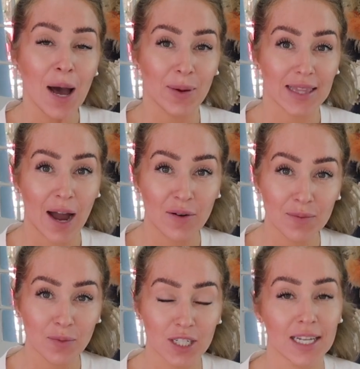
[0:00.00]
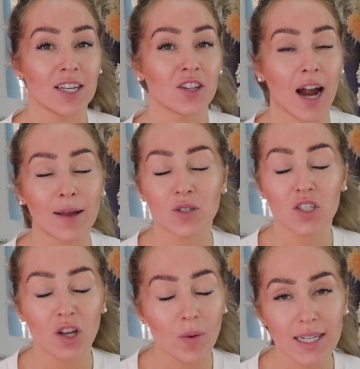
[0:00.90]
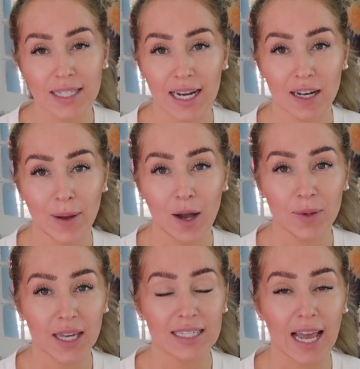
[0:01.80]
But that one in particular, I'm so excited about because